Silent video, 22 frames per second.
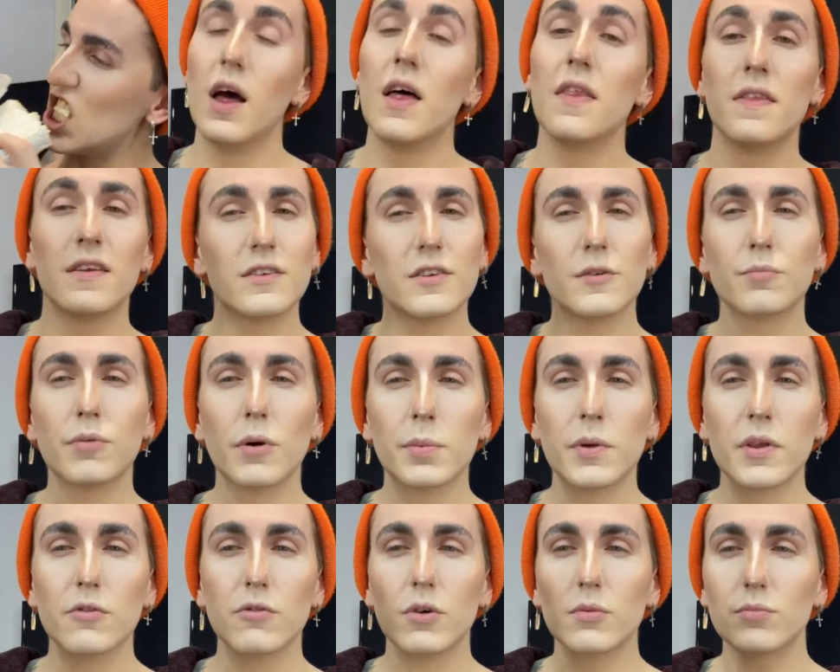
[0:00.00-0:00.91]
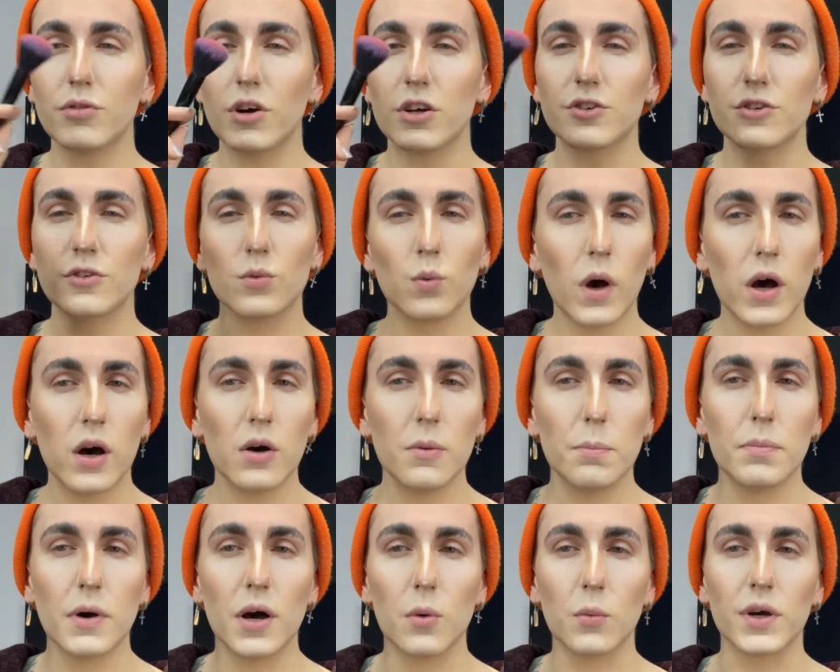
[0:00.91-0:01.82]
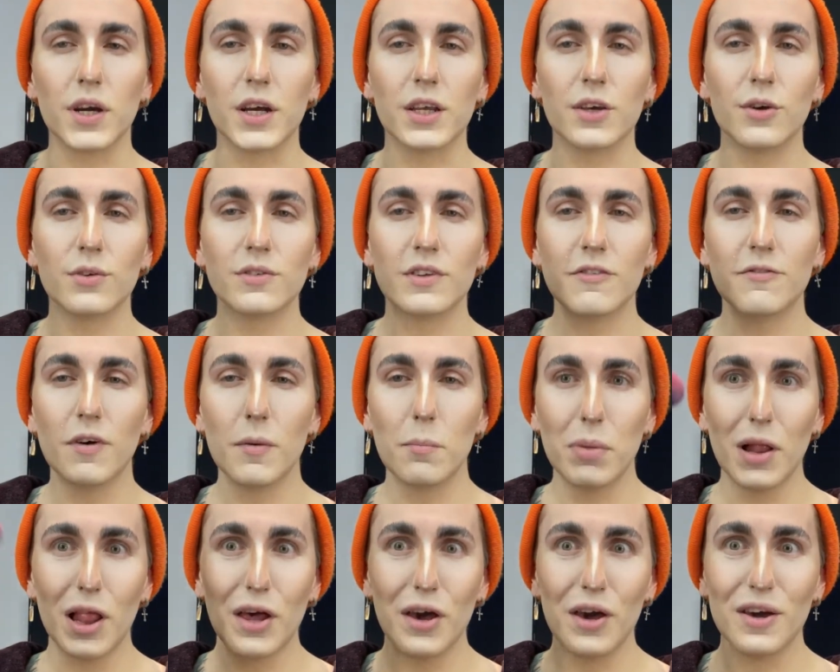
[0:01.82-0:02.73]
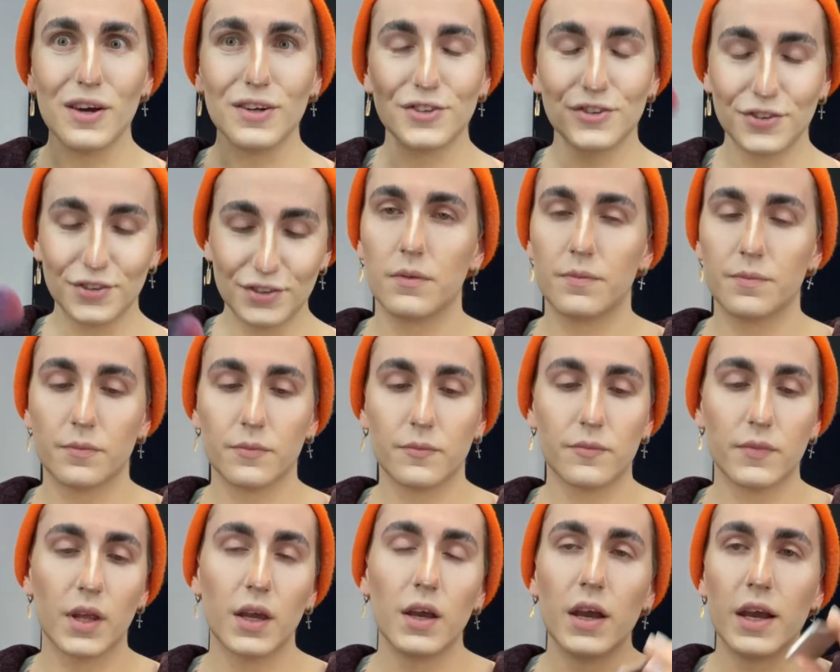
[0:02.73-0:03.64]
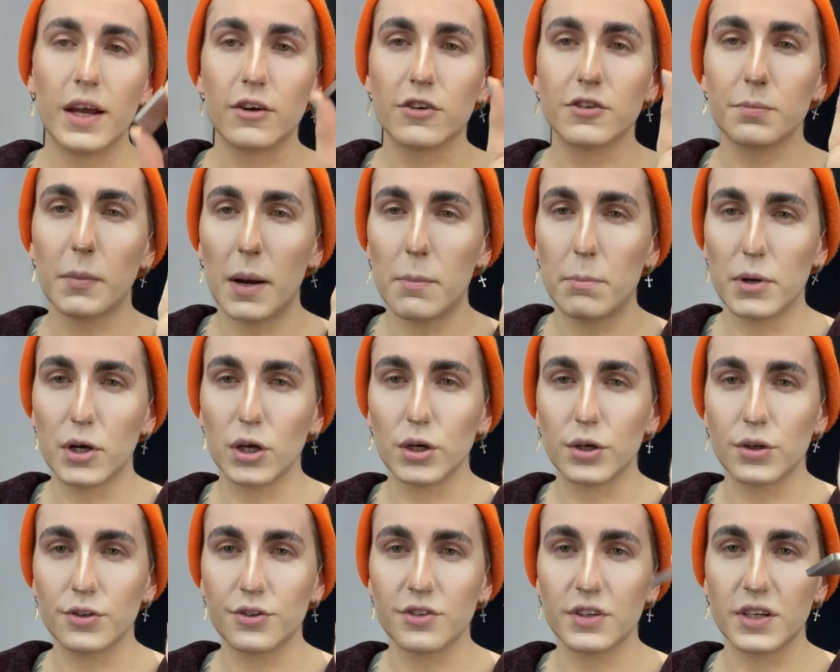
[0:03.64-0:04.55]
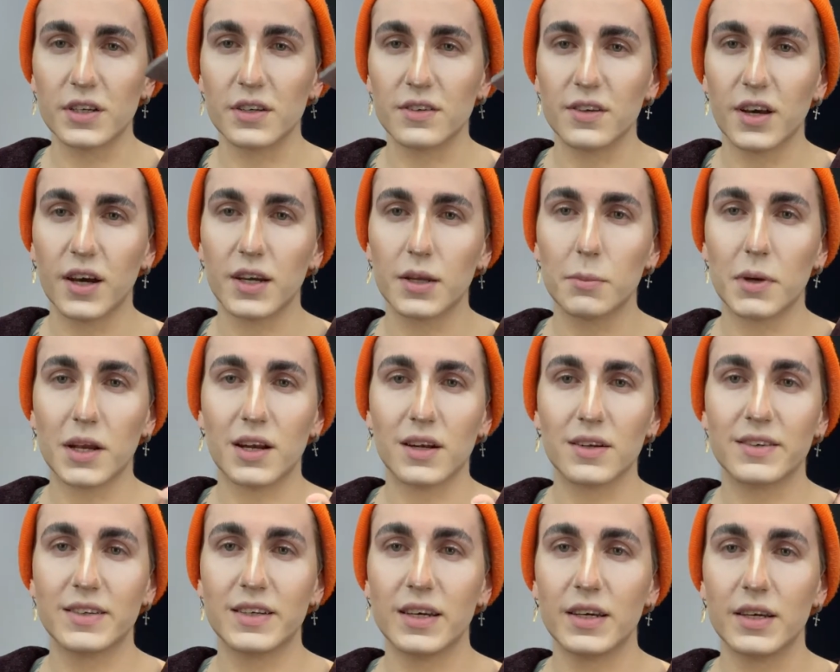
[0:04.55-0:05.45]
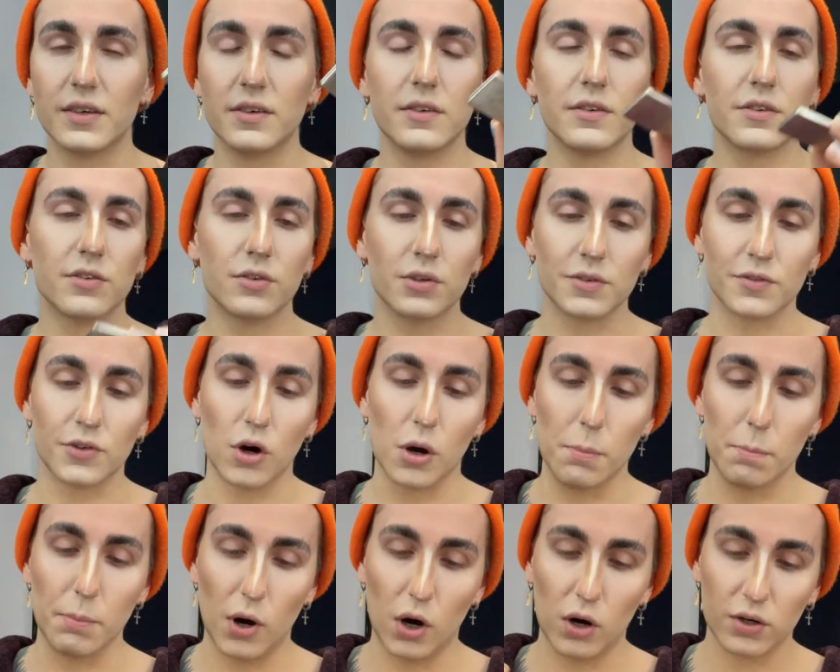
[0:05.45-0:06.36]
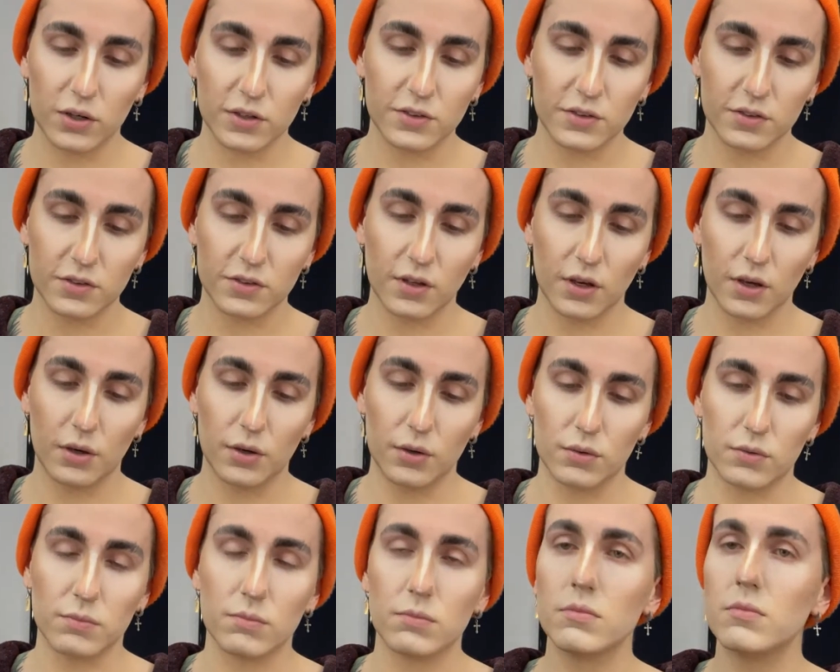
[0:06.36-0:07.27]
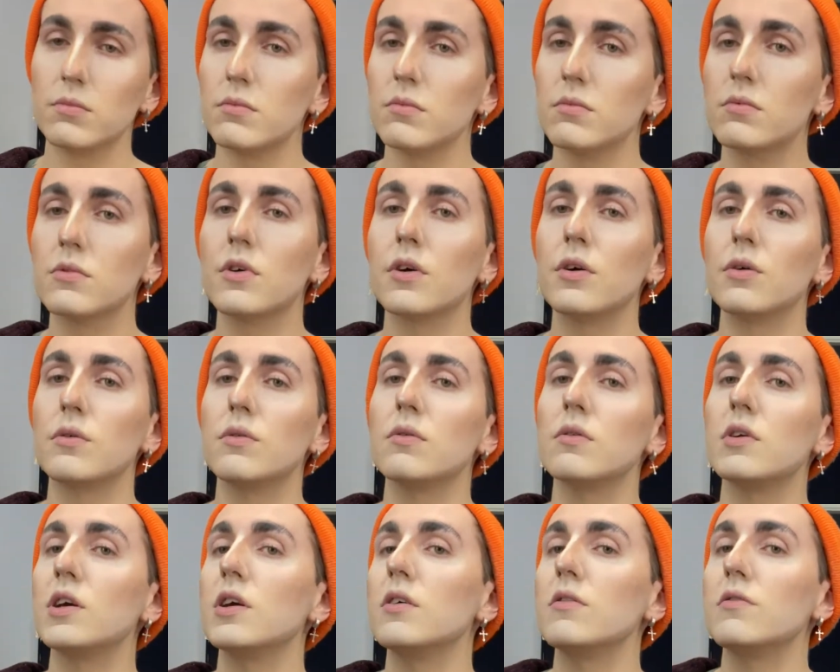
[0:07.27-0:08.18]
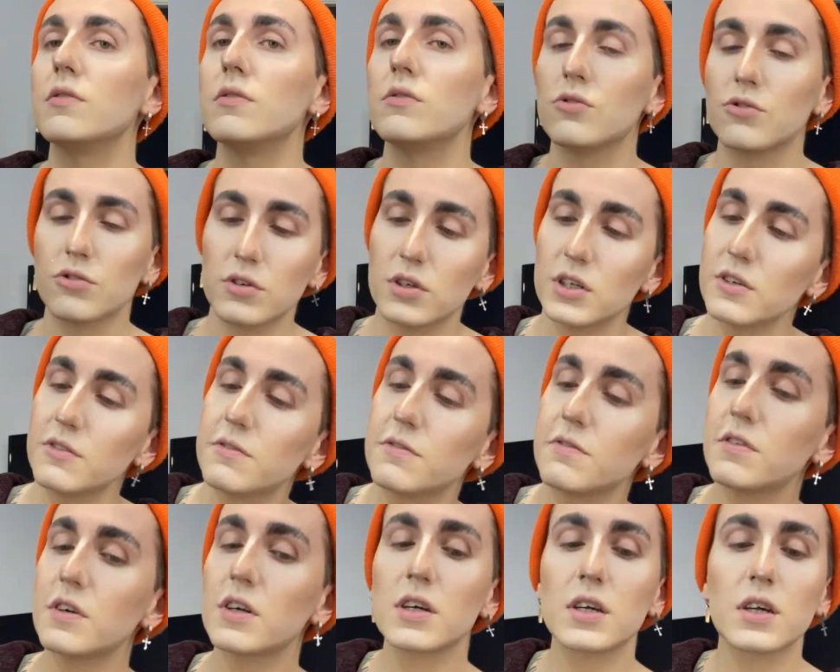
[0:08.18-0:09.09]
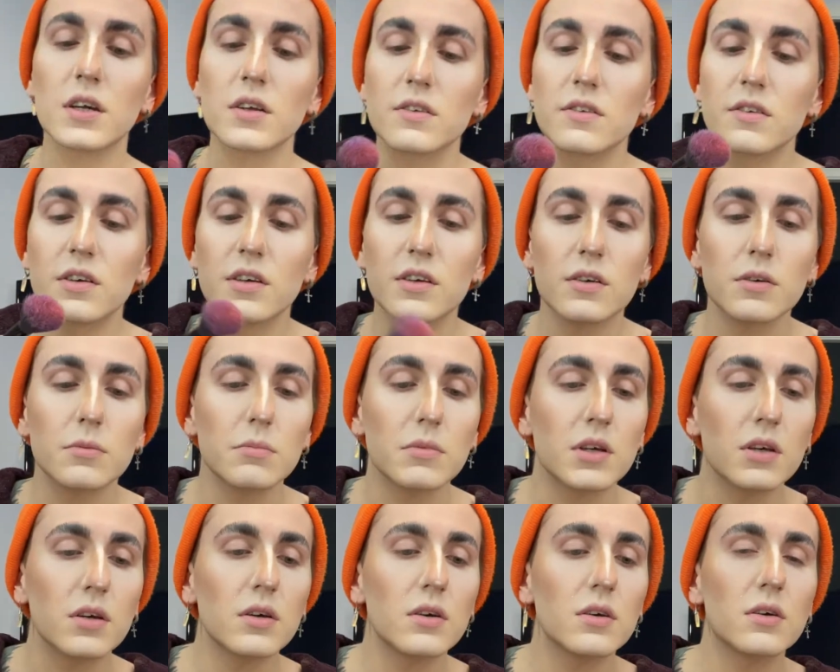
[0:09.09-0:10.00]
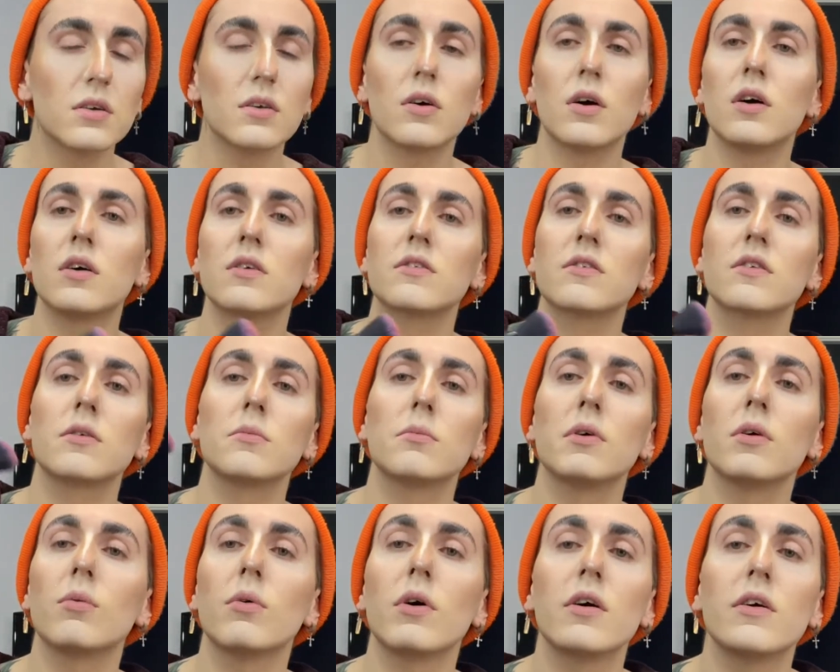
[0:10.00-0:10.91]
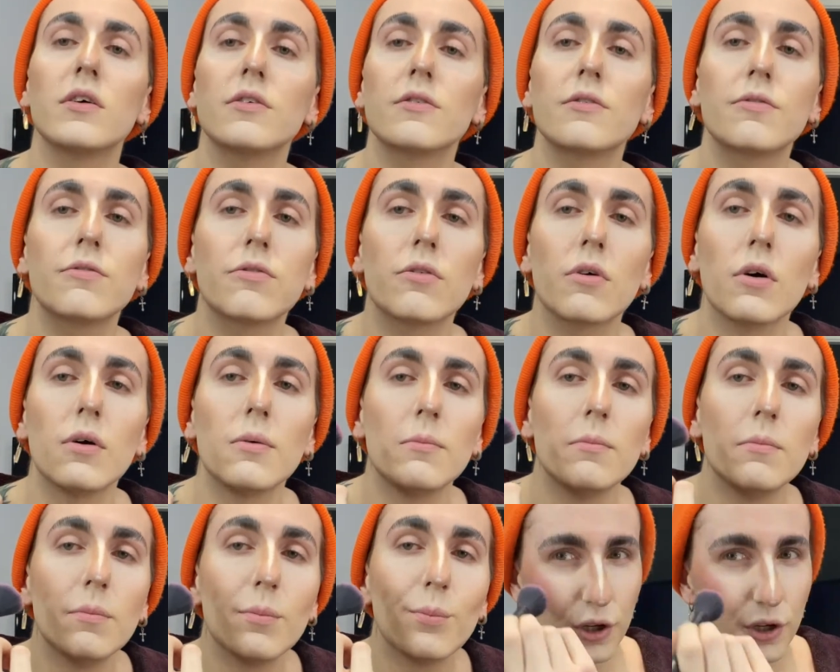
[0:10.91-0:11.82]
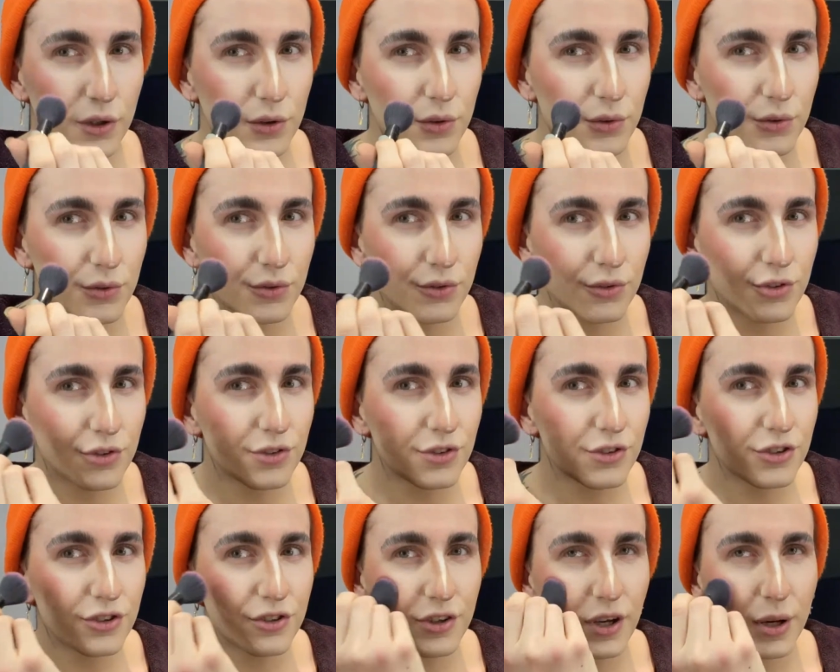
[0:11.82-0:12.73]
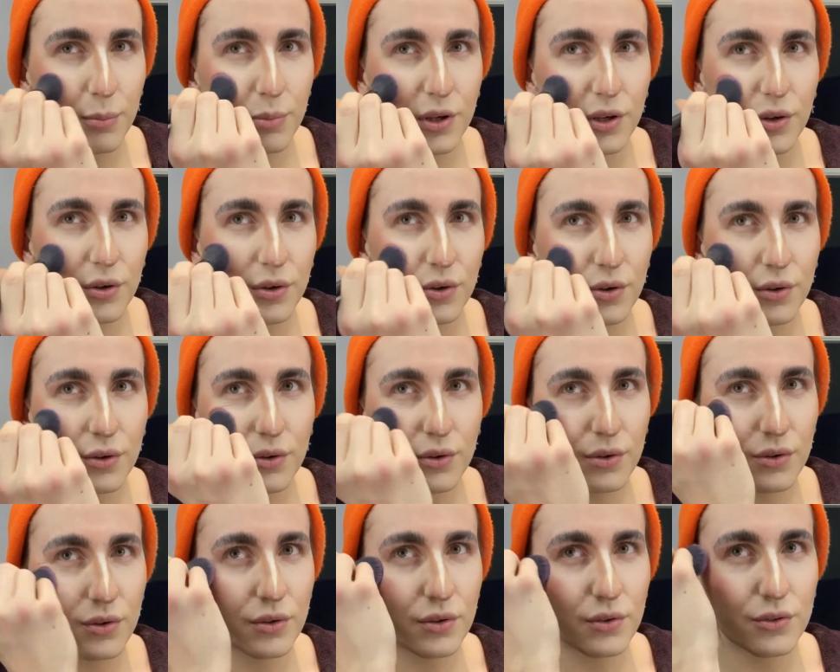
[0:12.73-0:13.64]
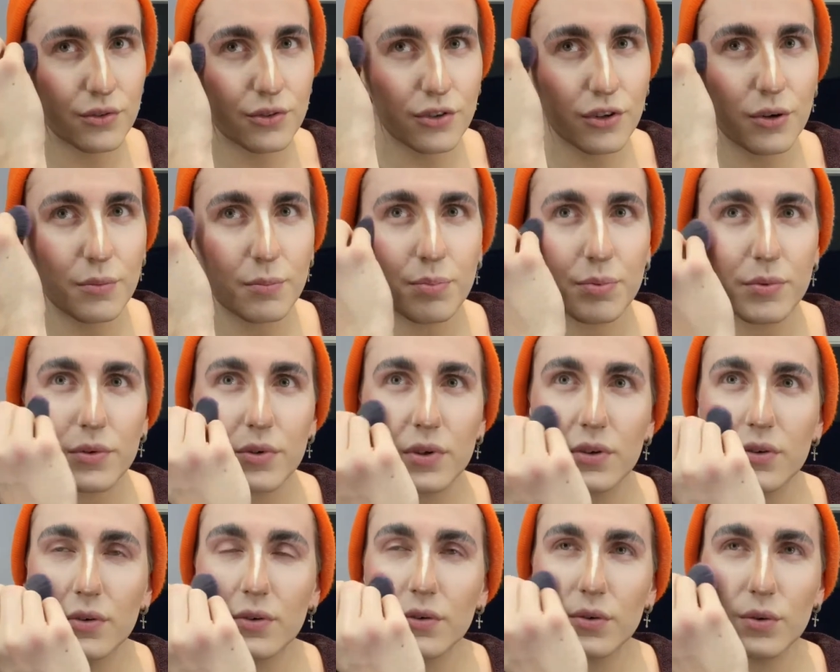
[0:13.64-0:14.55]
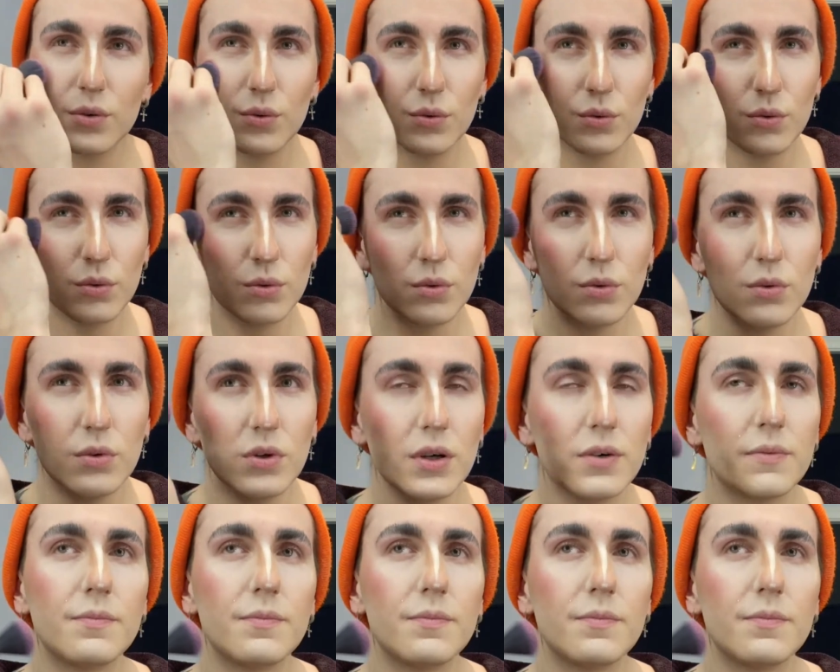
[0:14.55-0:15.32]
This is probably the wrong brush as well, but we're gonna use it for blush. Here's my blush in a tiny metal tin. It's not even got a box, so don't even try fucking telling me and asking me where it's from. Just tap it on top. Ooh.